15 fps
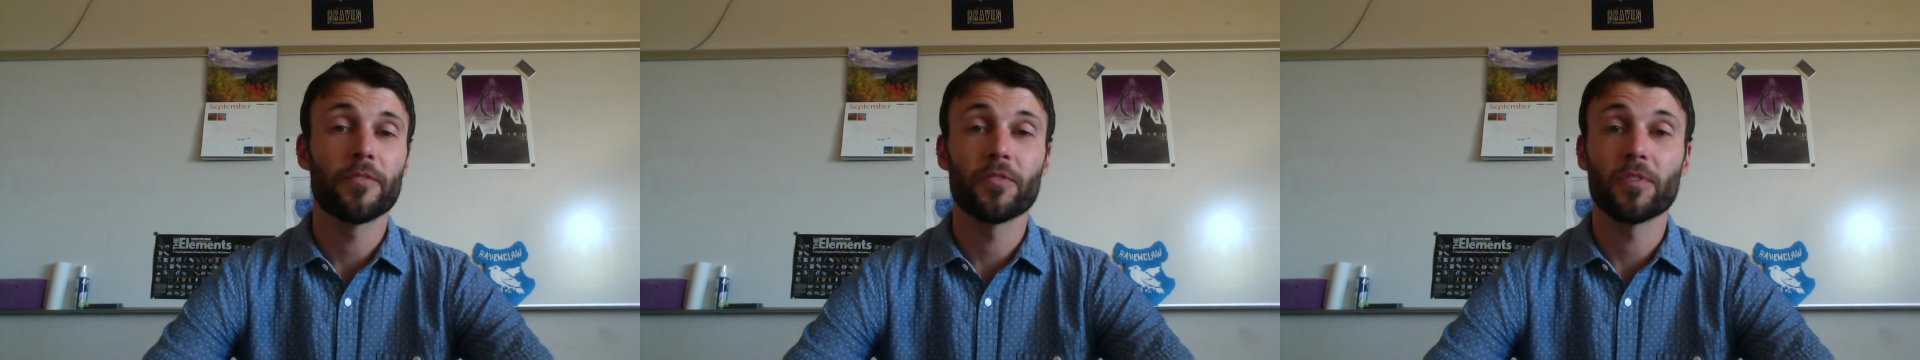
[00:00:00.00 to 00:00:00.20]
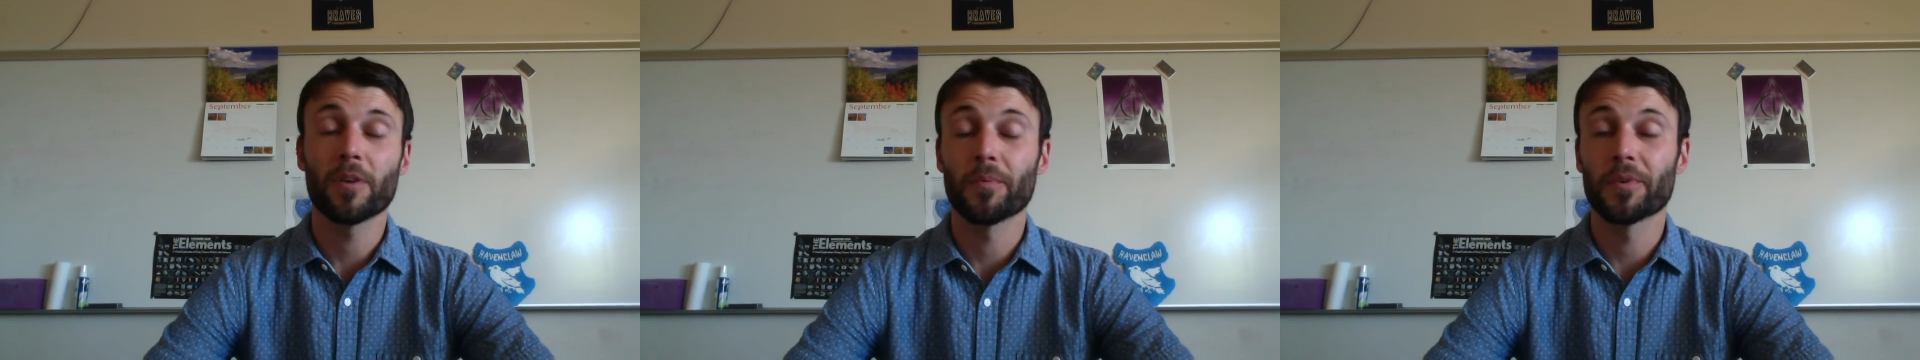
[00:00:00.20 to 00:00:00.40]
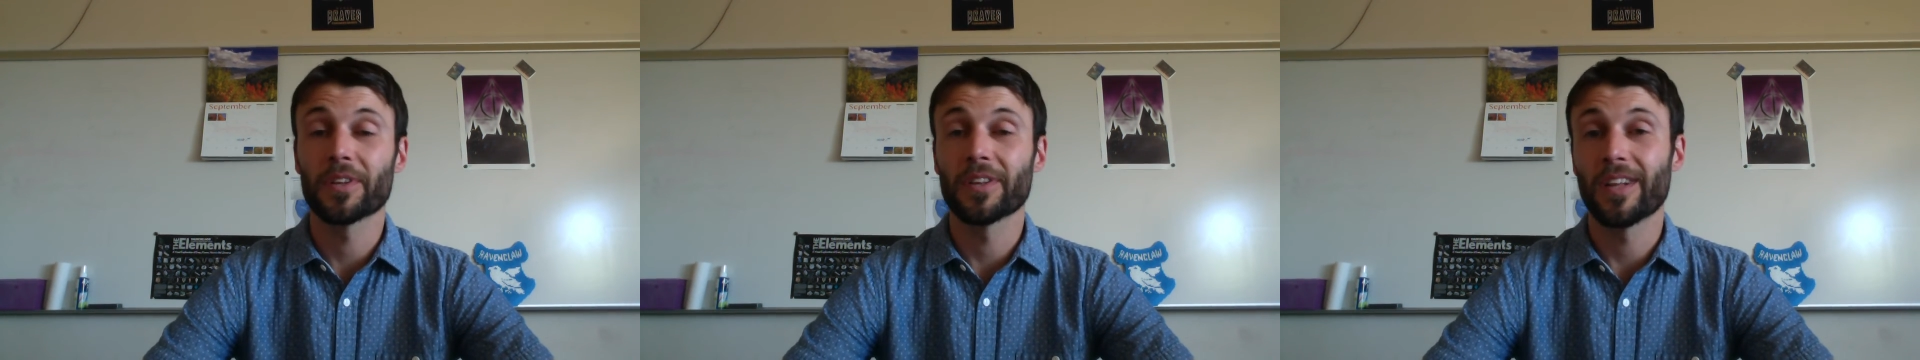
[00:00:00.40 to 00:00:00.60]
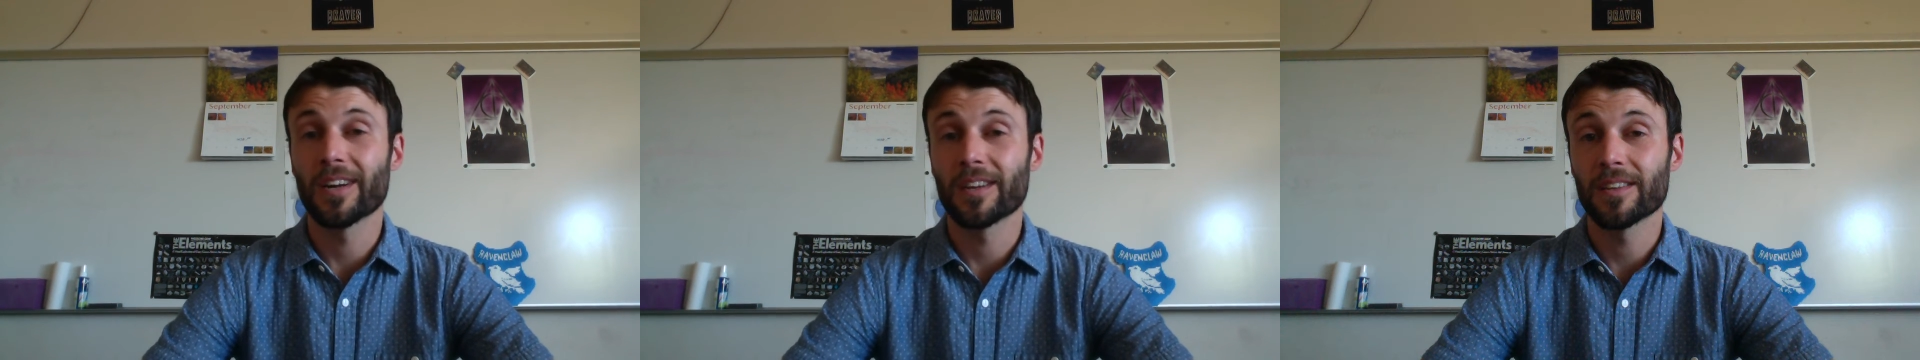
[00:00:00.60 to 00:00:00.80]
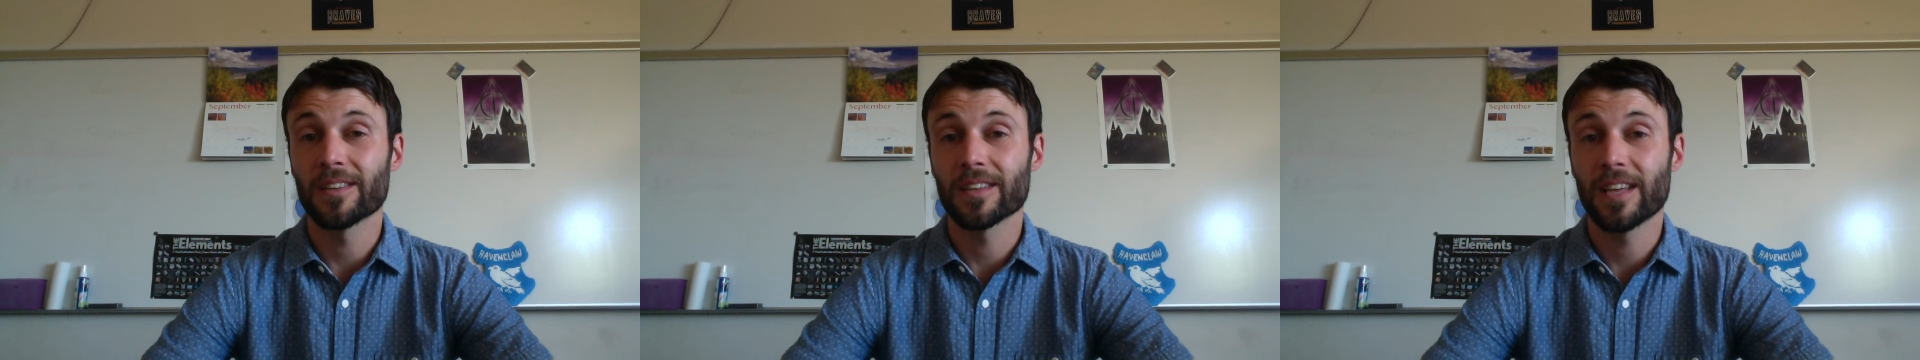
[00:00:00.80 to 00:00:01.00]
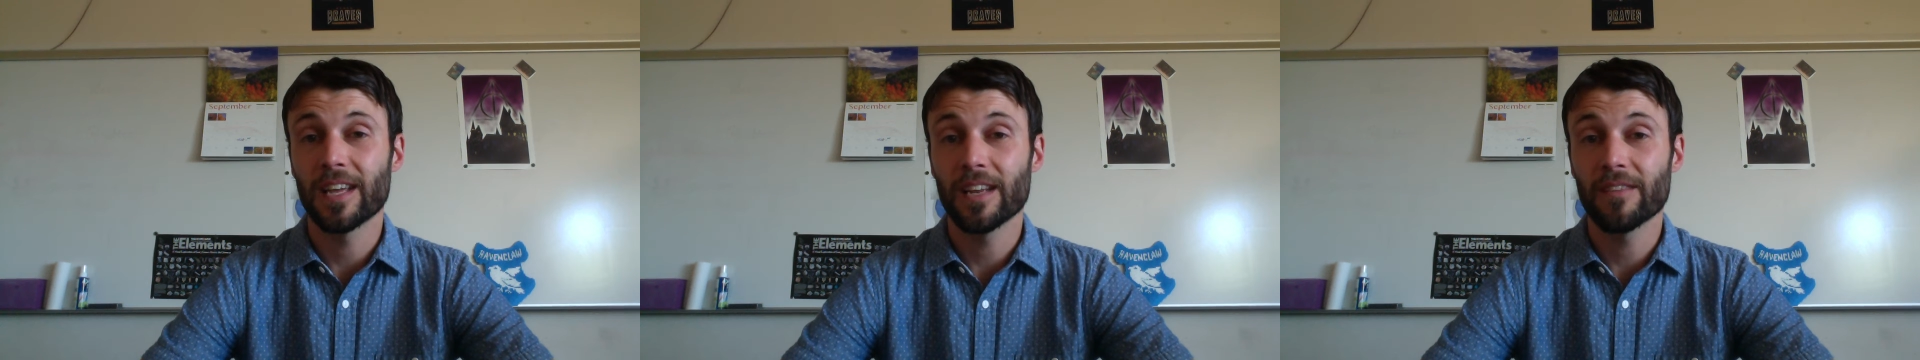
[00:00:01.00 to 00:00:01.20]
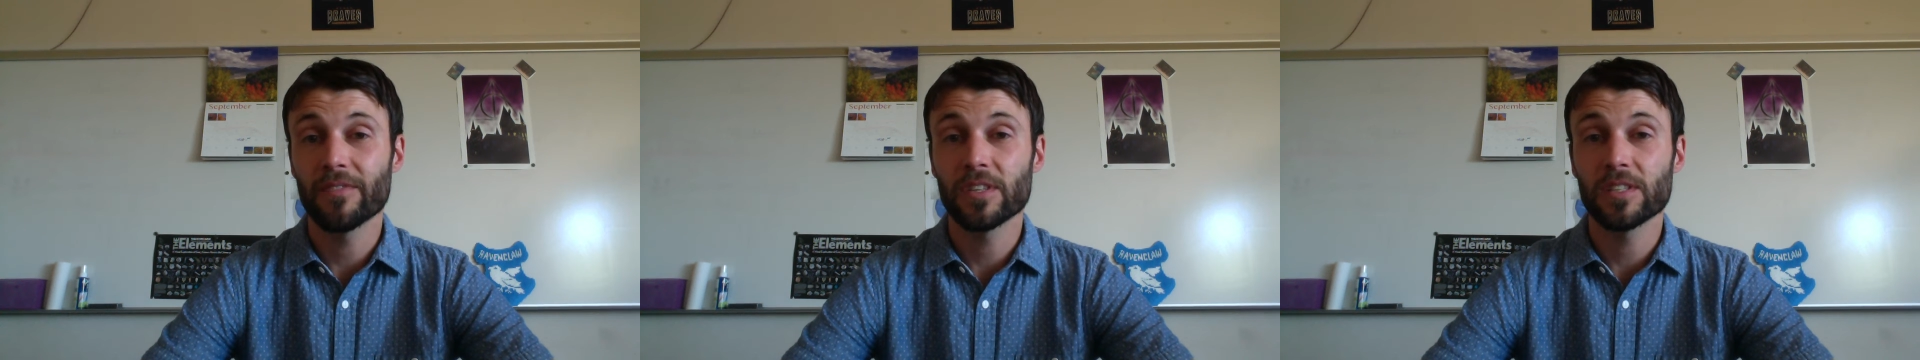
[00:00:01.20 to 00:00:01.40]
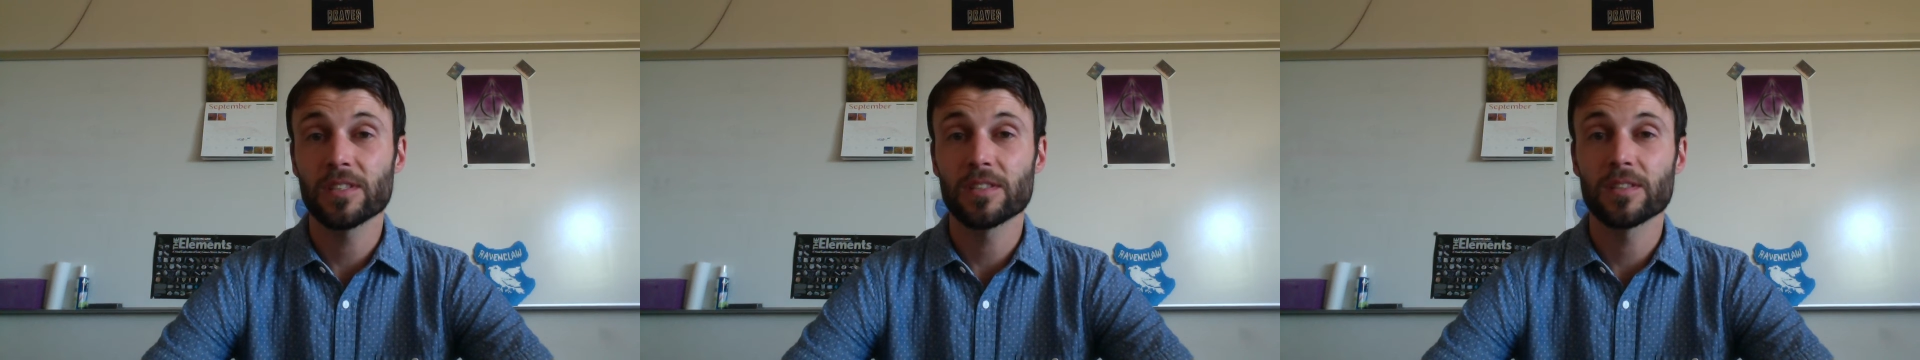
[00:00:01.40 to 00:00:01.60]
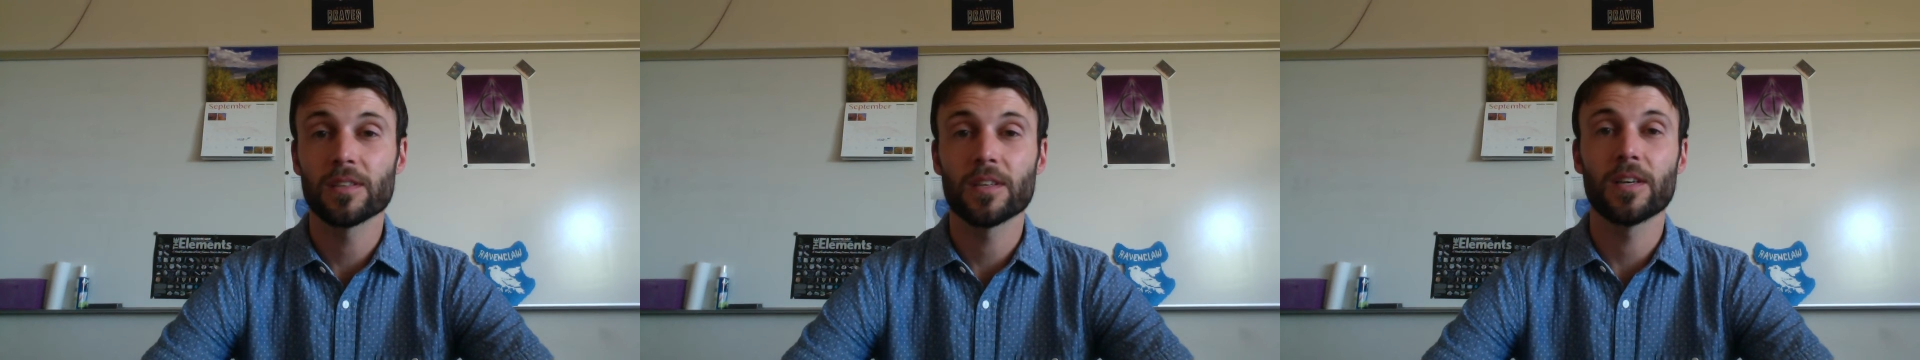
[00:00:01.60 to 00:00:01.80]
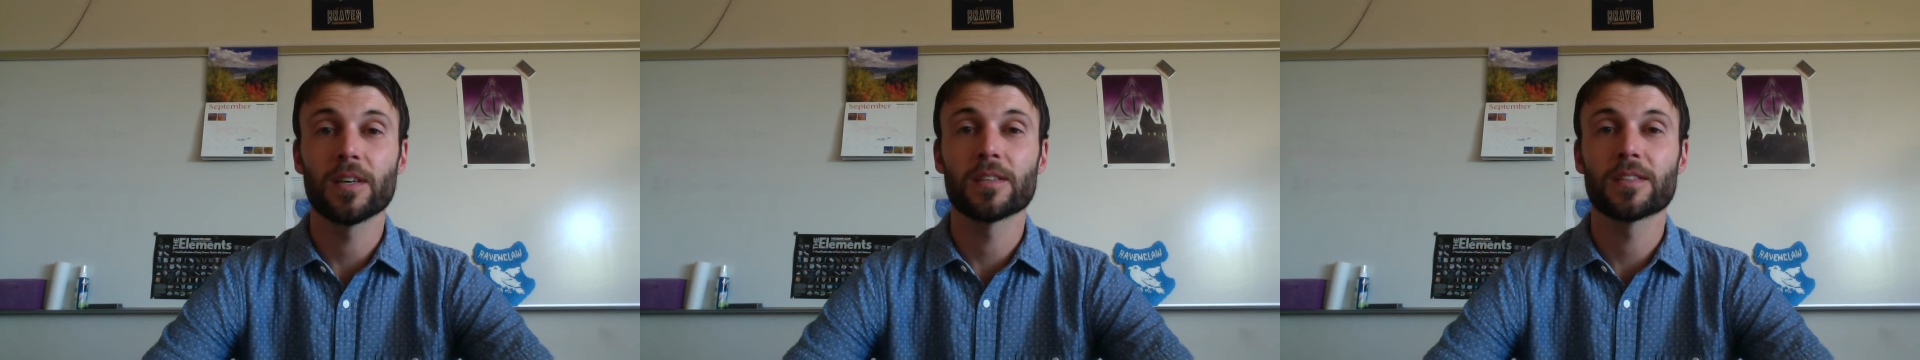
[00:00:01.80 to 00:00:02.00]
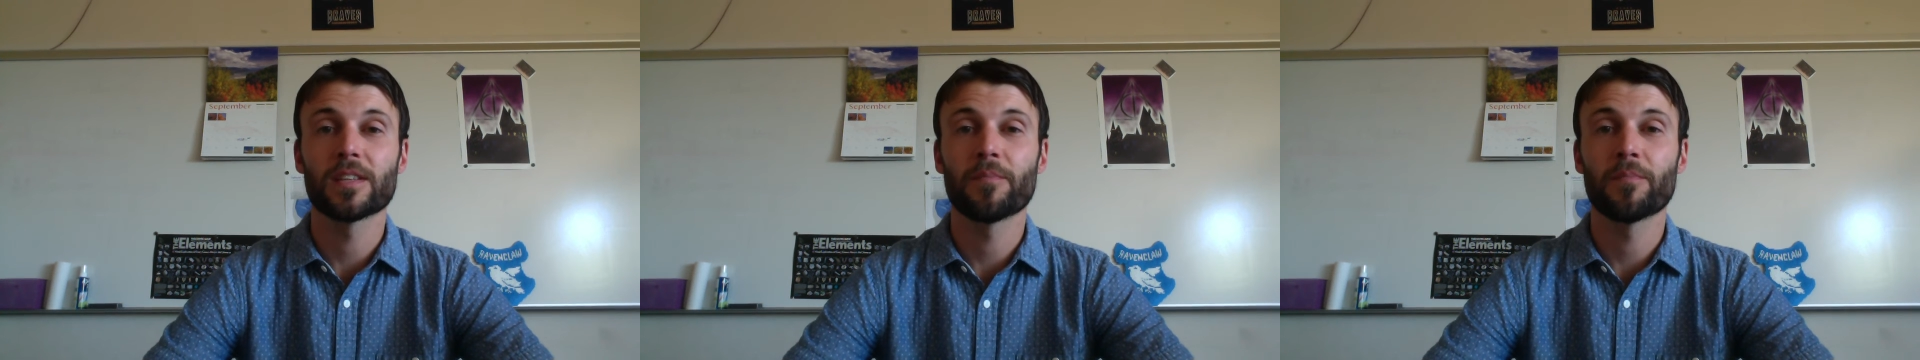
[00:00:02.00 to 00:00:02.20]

Or if you're able to log into Canvas,